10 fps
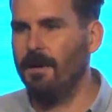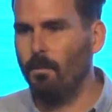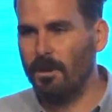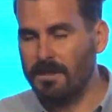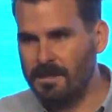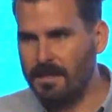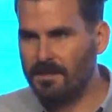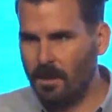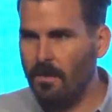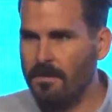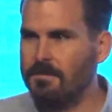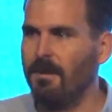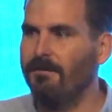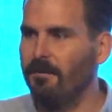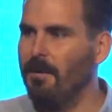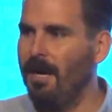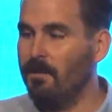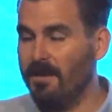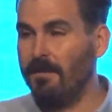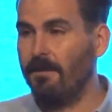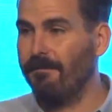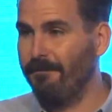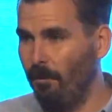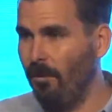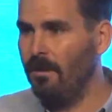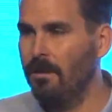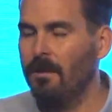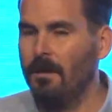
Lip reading: that will exist on this platform are. We think there are 4.